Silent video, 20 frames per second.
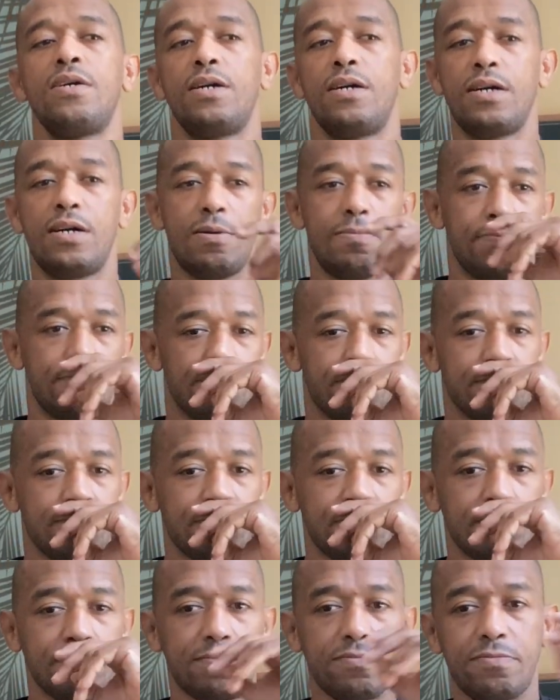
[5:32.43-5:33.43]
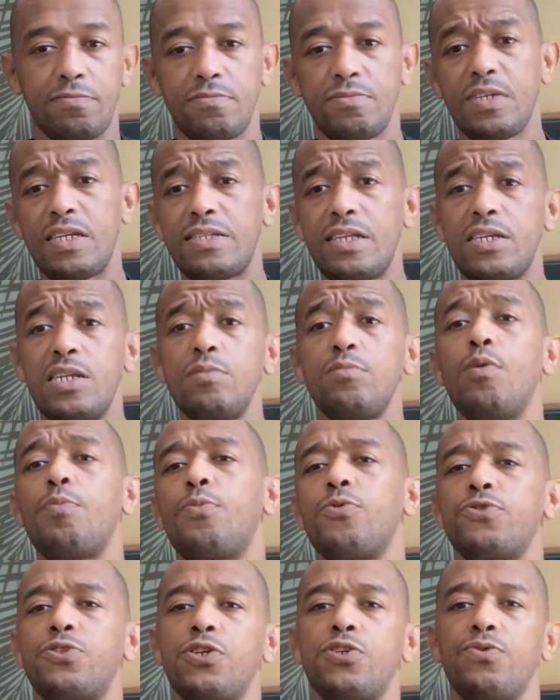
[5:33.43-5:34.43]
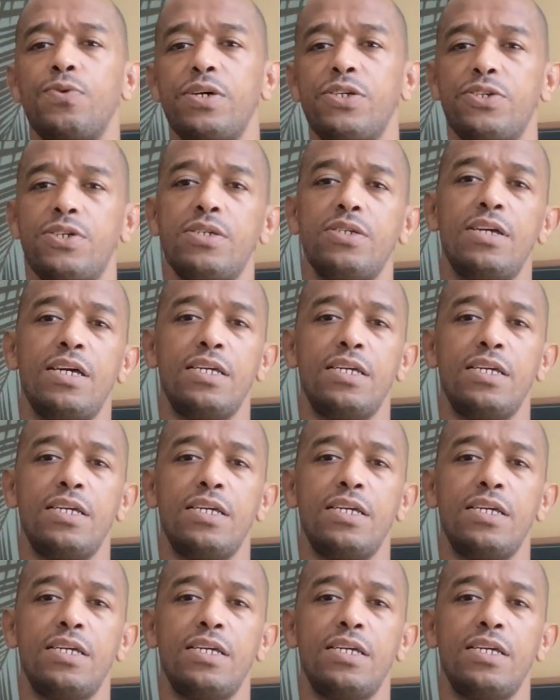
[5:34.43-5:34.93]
The double pull situation,